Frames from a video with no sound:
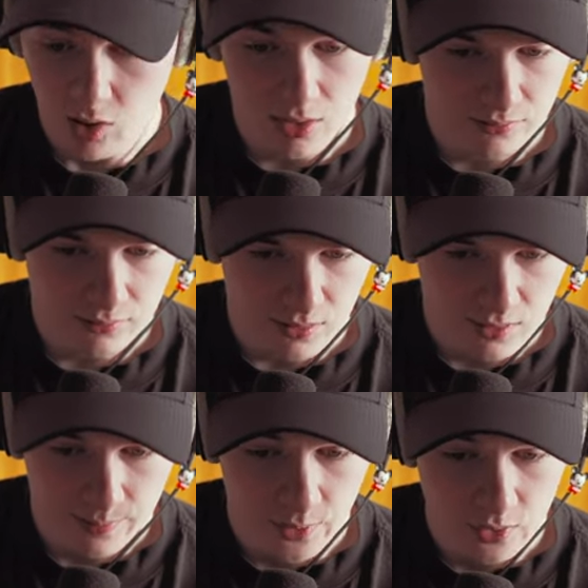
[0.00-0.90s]
on
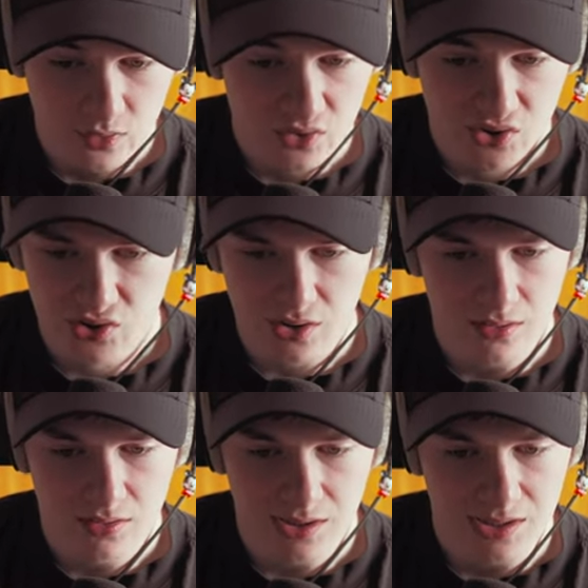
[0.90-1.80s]
the boots,
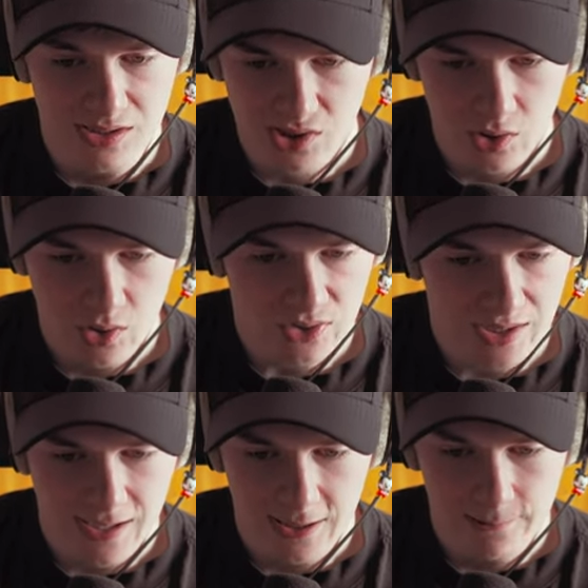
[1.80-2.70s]
the skirt
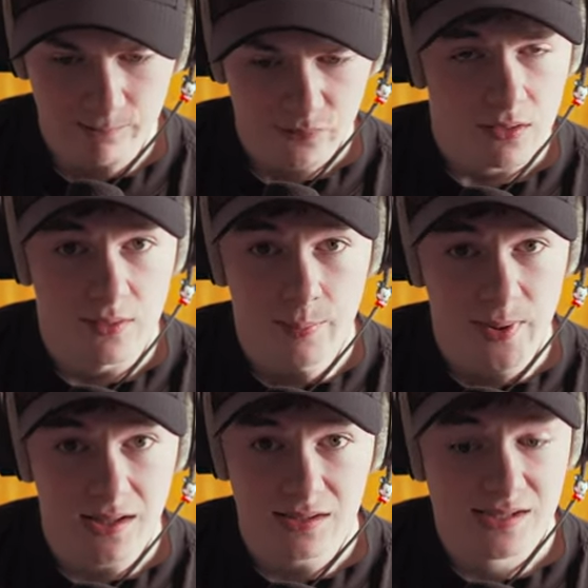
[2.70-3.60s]
thing, the
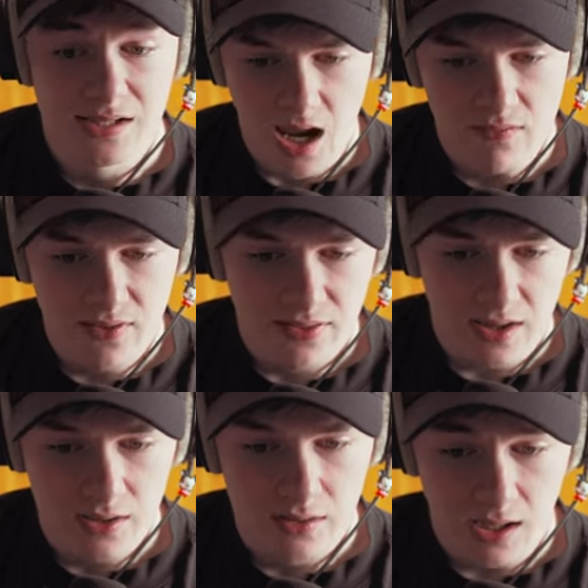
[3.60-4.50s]
belt,
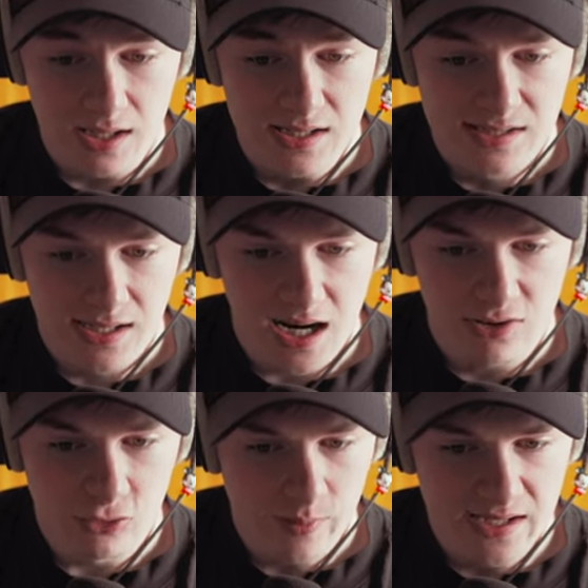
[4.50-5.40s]
everything is
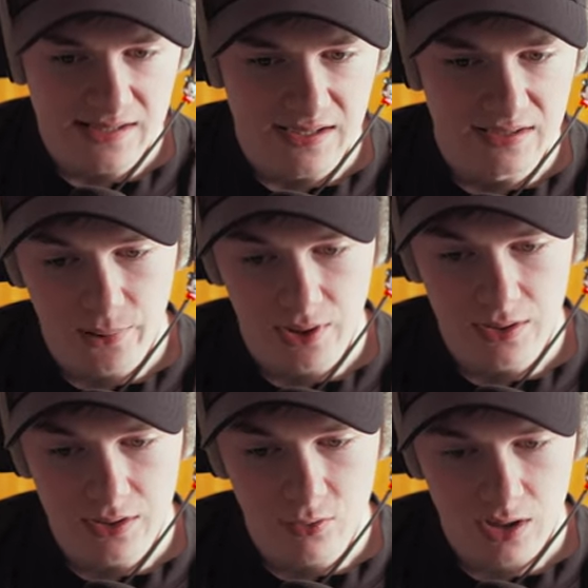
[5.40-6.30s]
kind of repeated,
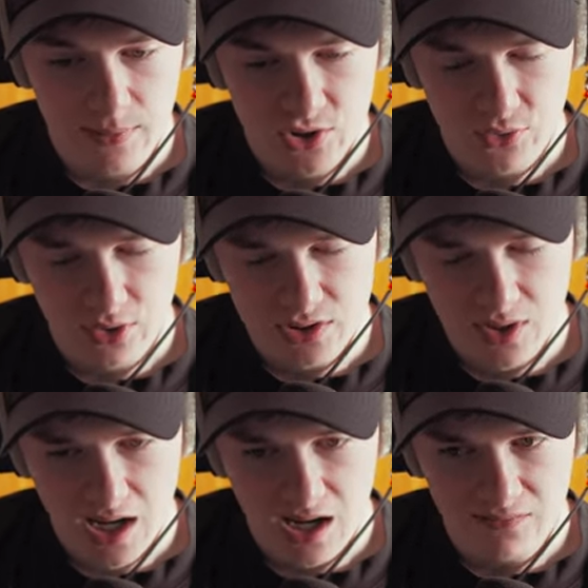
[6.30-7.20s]
but you got to make sure that you
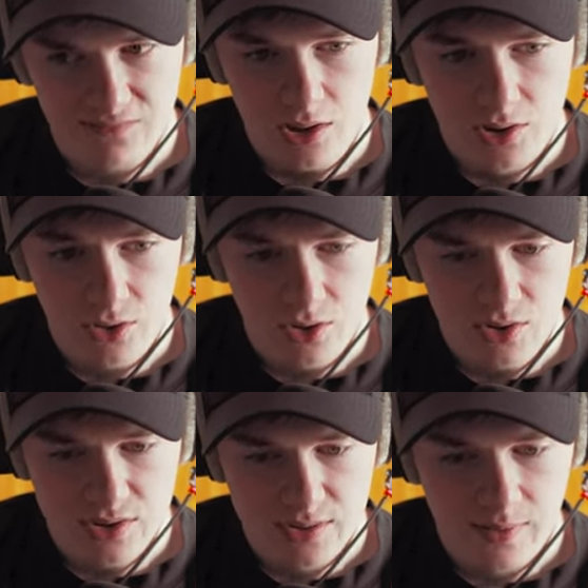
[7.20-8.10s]
have a
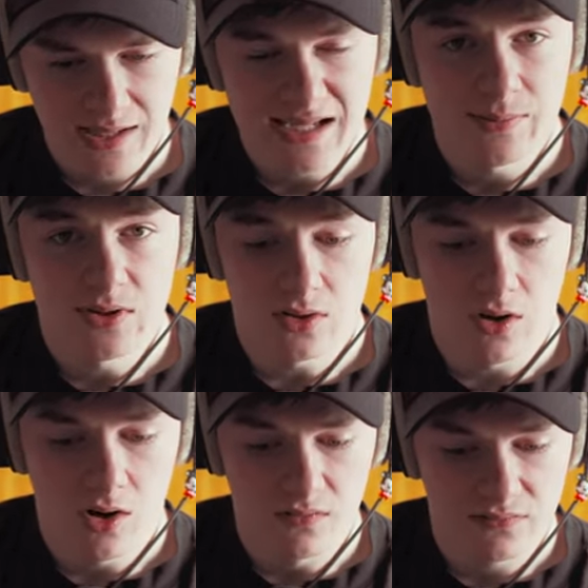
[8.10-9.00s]
good placement
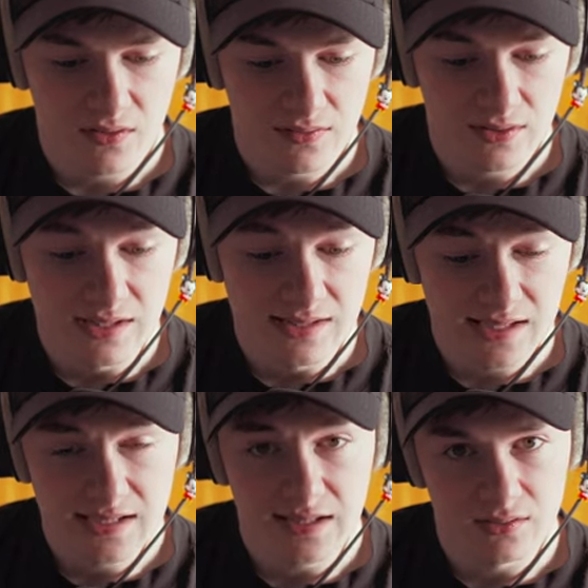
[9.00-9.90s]
of these
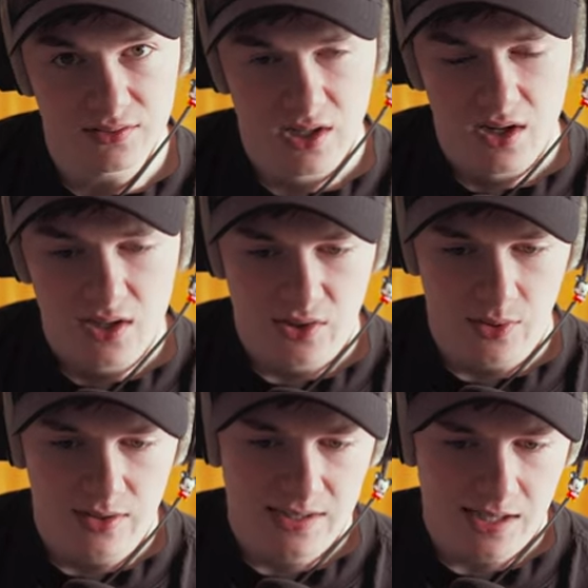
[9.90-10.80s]
details. So
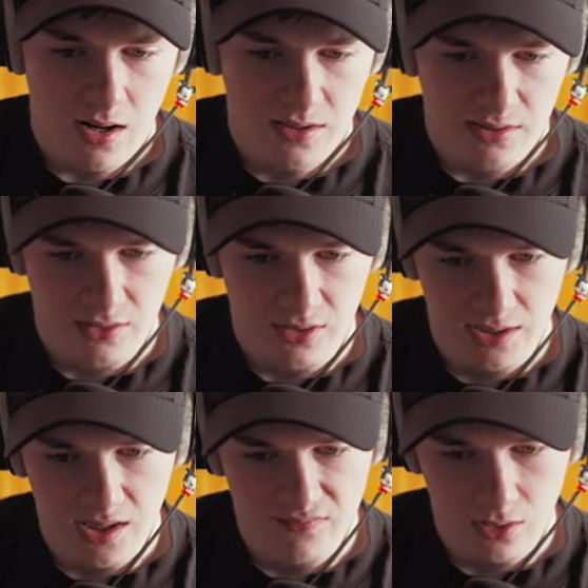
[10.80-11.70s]
in this character here,
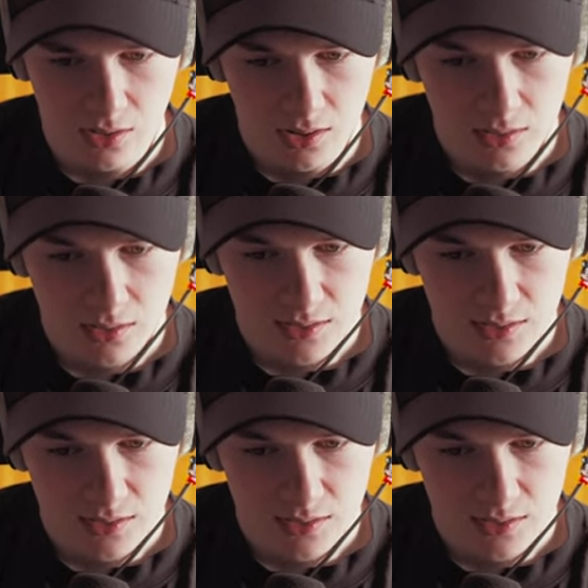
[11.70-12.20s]
like I've got